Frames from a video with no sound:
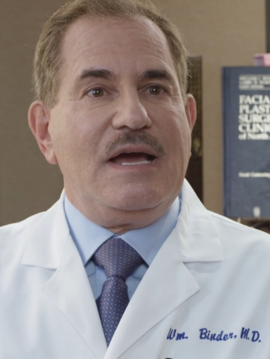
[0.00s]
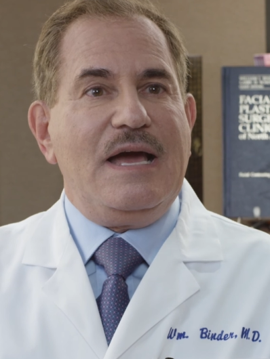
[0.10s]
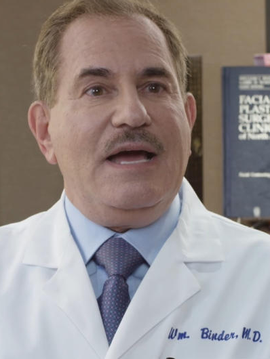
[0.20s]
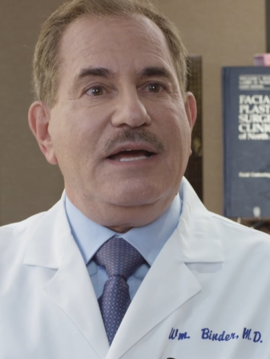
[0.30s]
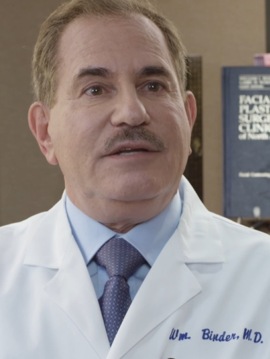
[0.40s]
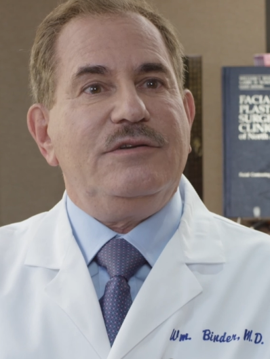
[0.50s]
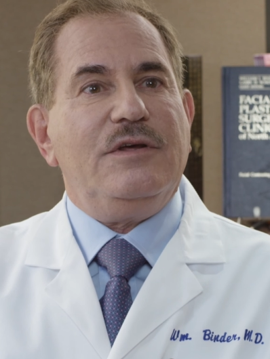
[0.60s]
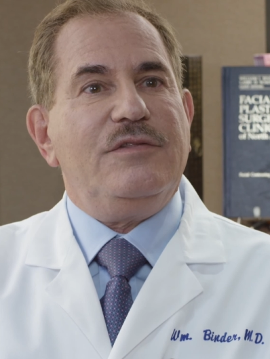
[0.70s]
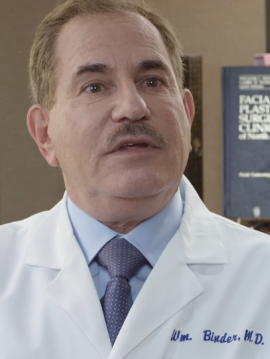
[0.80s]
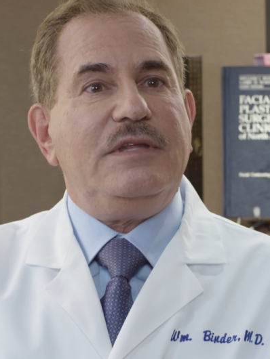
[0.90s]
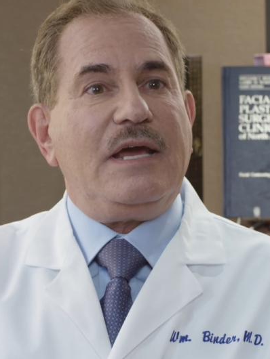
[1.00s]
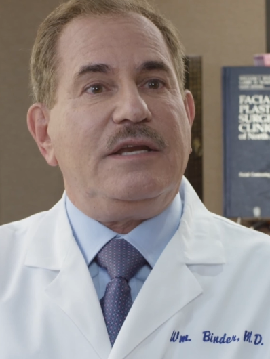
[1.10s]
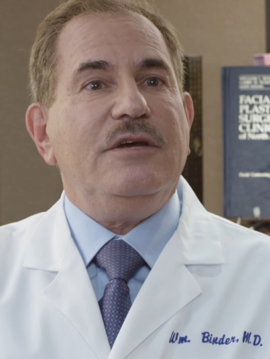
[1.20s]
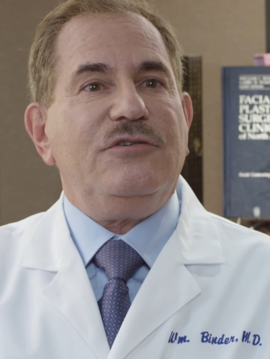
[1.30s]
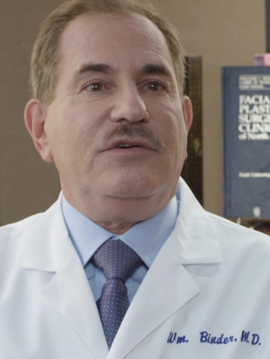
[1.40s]
And the
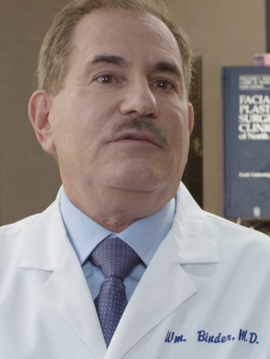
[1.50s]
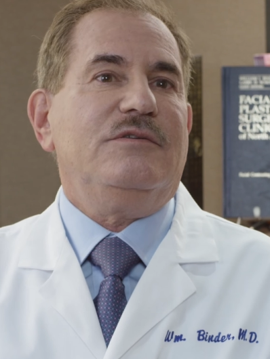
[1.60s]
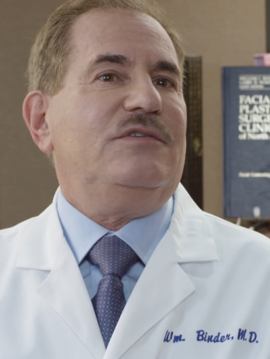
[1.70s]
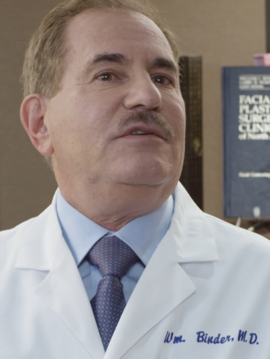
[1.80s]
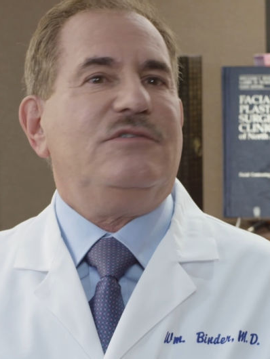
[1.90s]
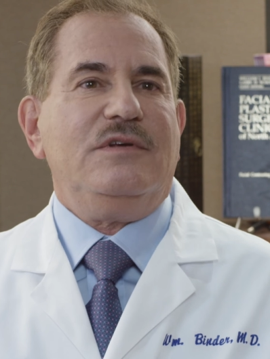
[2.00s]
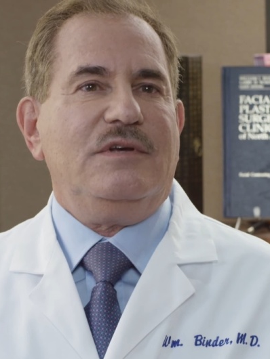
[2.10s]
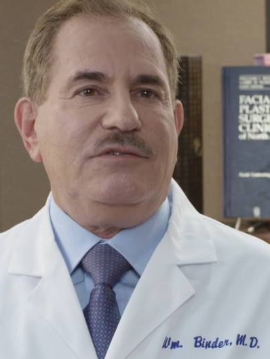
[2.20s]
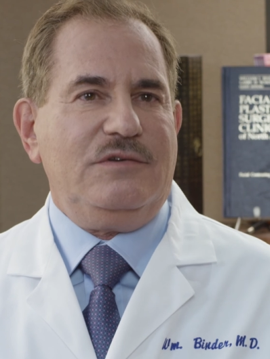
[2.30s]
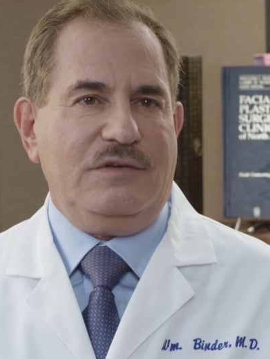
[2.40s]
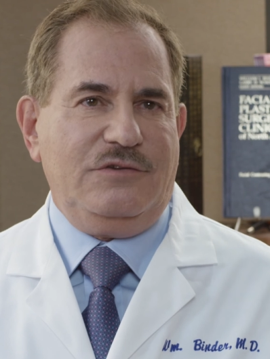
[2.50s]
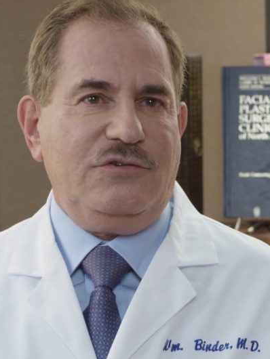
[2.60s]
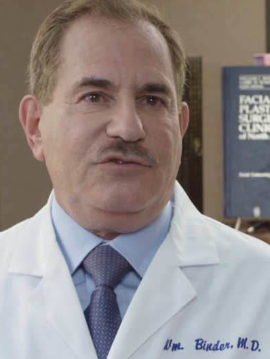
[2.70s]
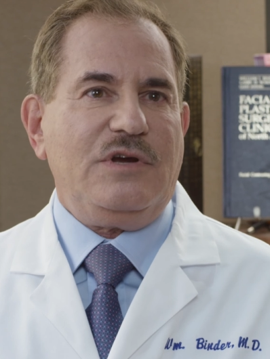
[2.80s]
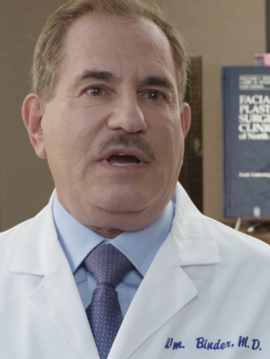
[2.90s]
technician, since it's
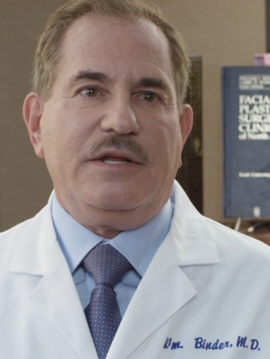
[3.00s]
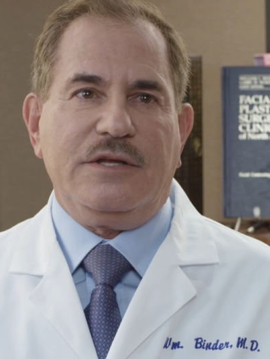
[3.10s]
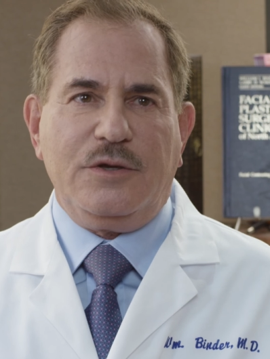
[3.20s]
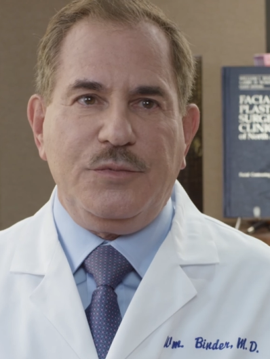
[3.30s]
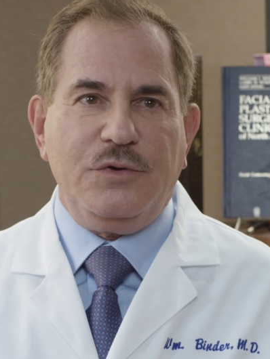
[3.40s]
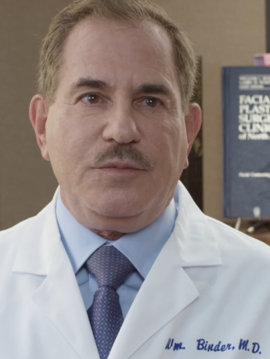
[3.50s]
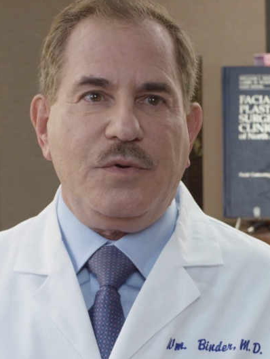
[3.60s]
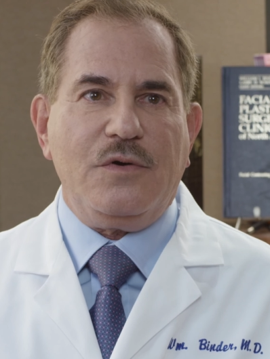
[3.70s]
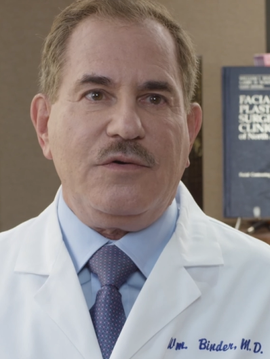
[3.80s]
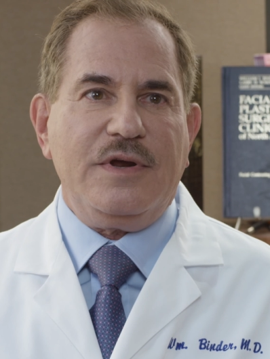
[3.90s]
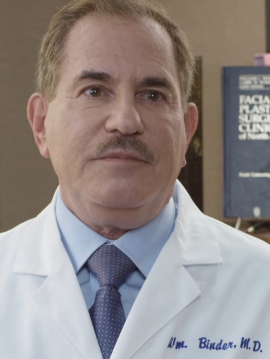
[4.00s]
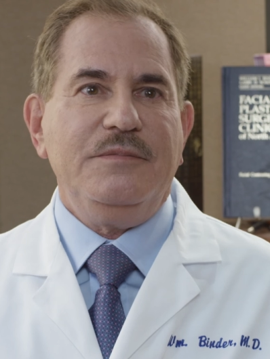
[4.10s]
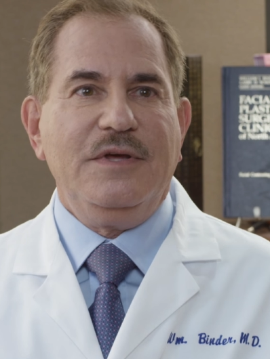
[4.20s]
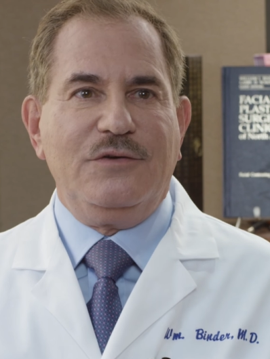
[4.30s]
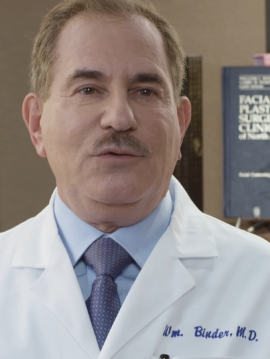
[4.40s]
a giant computer program,
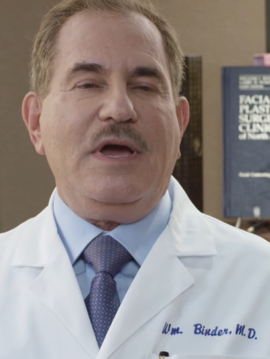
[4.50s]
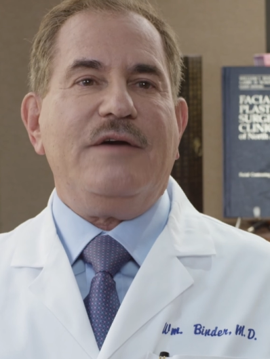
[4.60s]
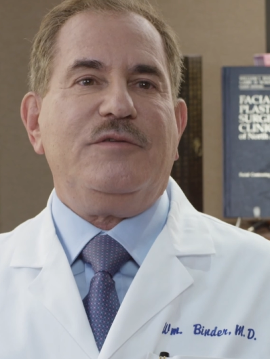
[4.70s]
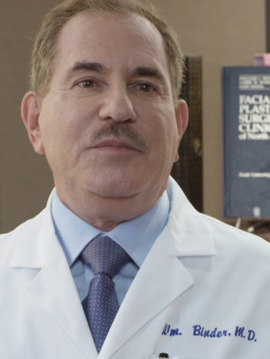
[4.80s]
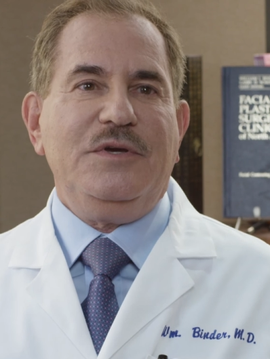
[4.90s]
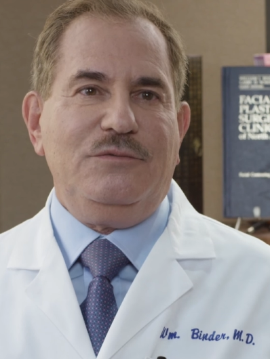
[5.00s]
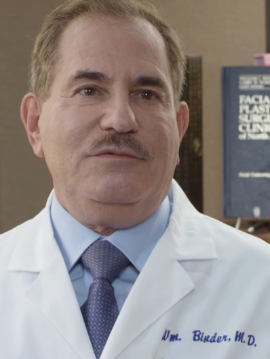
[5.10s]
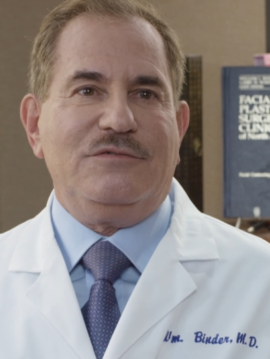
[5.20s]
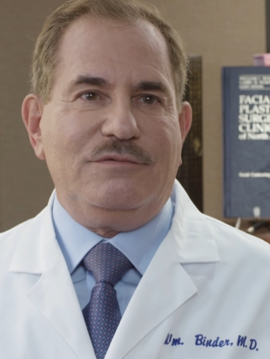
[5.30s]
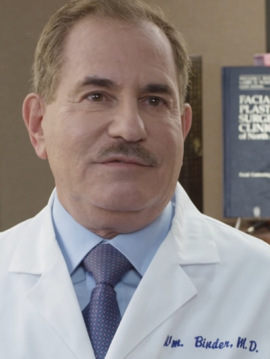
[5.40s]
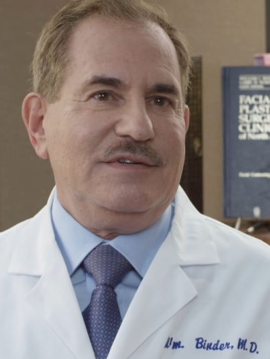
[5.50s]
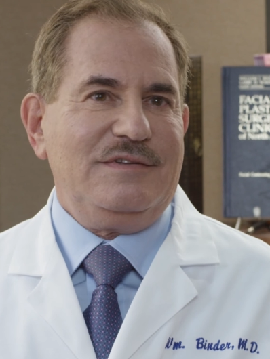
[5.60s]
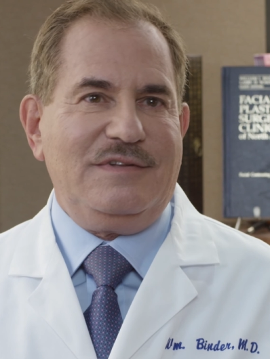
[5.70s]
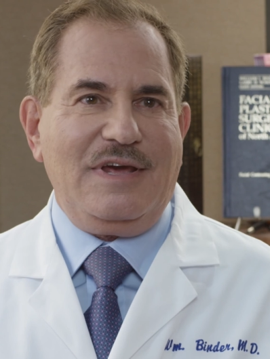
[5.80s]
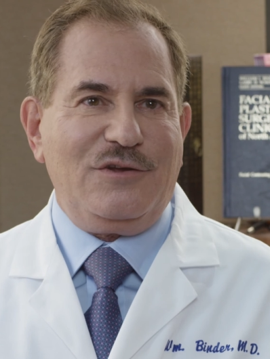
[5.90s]
you have to be, it
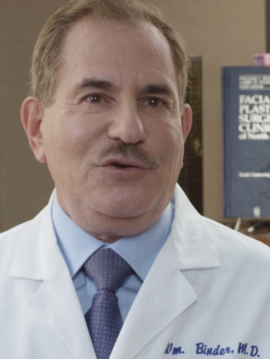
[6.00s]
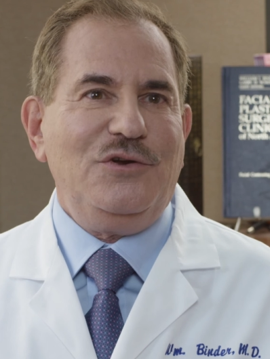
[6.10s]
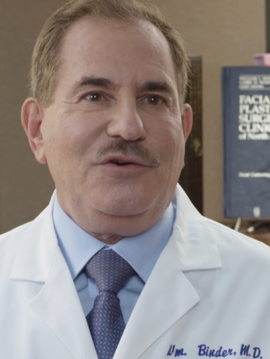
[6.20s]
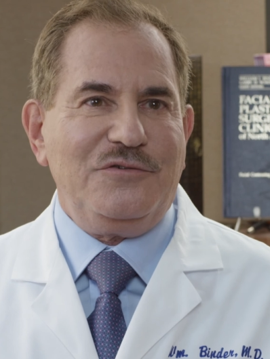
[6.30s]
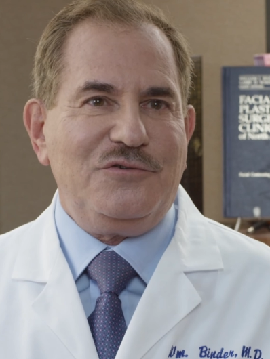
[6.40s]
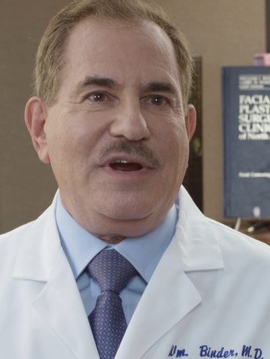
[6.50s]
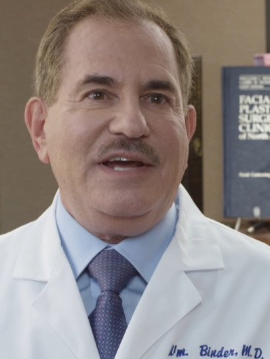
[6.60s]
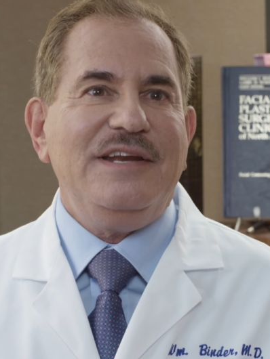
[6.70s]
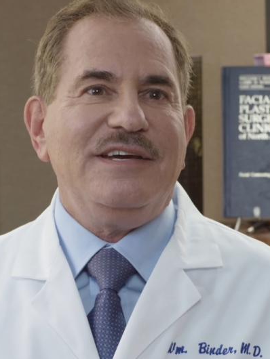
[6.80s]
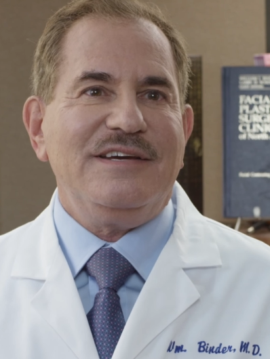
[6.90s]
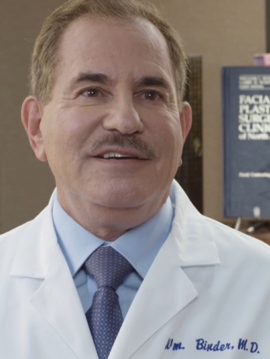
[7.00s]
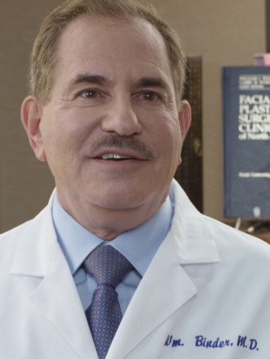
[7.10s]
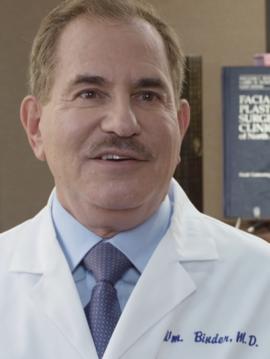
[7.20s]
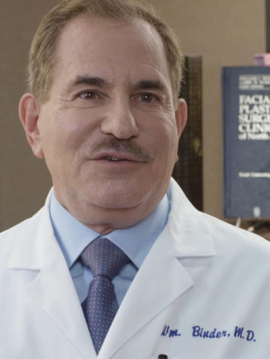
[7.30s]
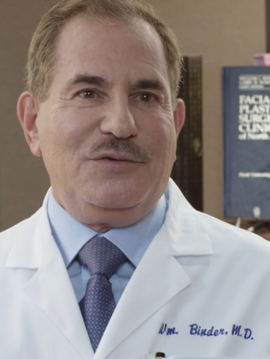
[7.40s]
takes a year of training
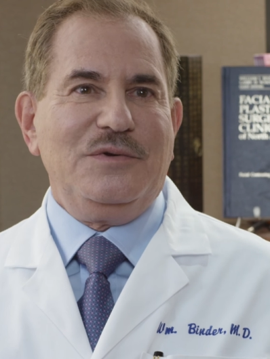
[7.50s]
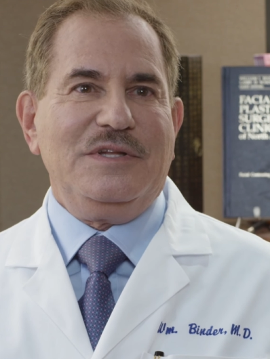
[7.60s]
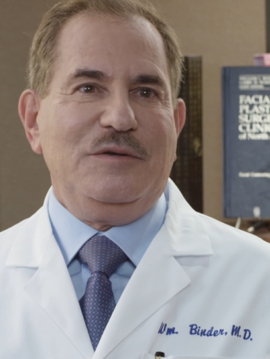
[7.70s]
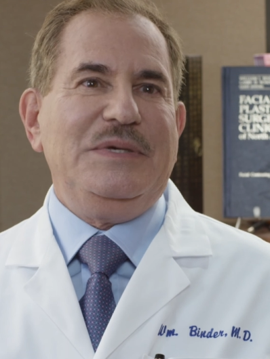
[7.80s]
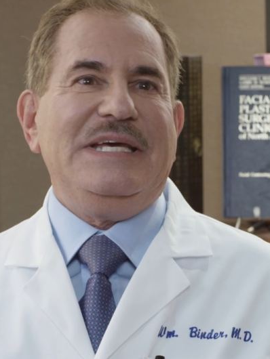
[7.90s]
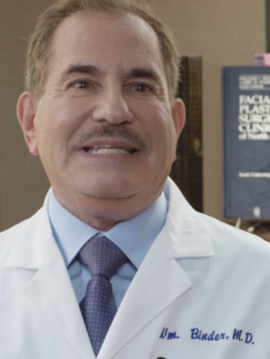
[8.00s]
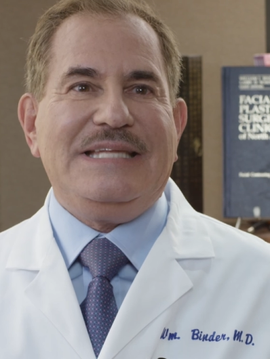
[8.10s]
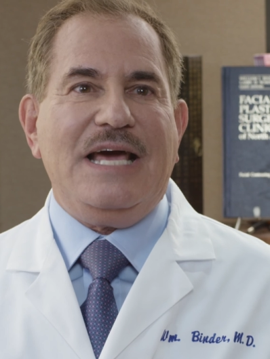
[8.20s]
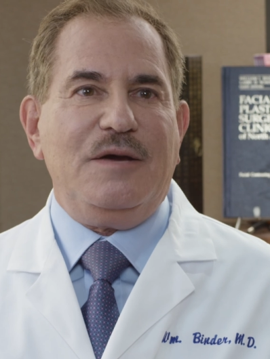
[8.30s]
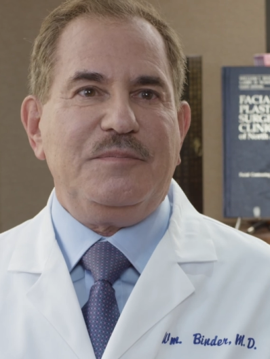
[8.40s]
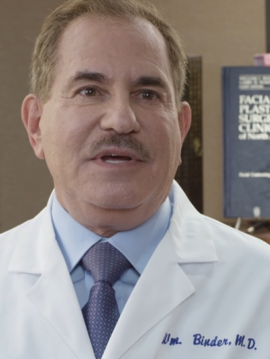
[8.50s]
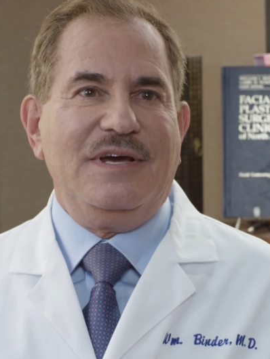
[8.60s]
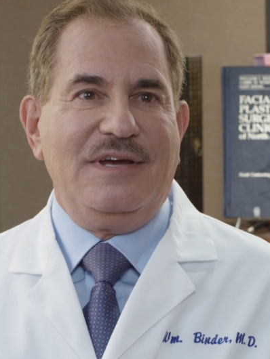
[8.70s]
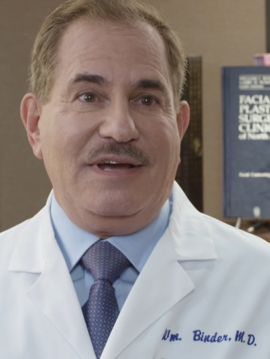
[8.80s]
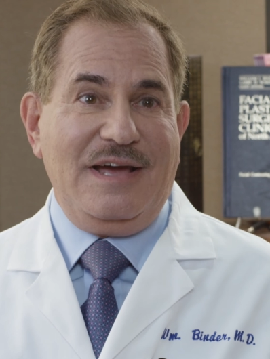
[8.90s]
to really be adept
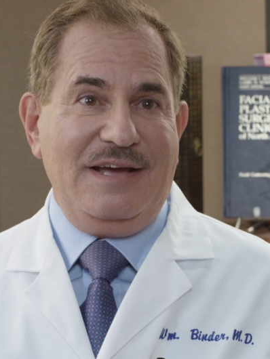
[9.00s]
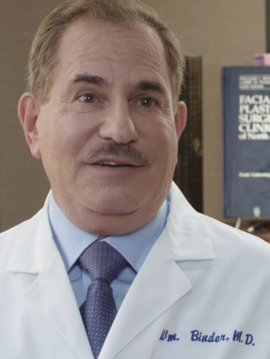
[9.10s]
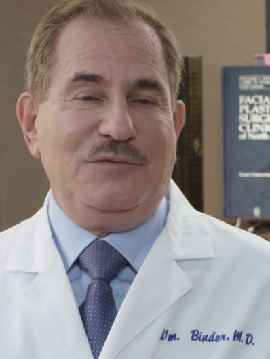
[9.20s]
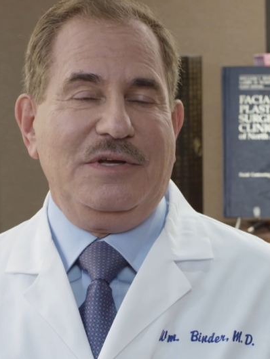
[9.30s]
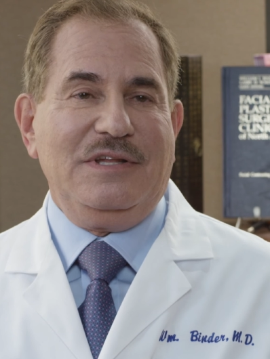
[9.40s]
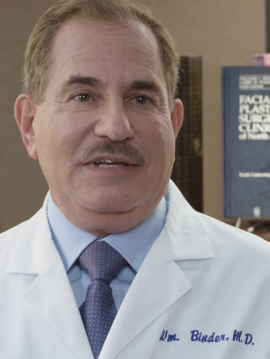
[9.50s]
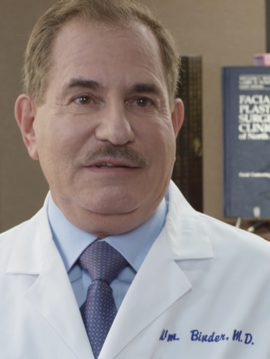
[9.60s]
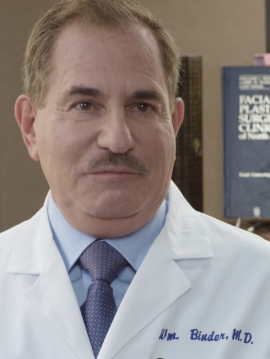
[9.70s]
at really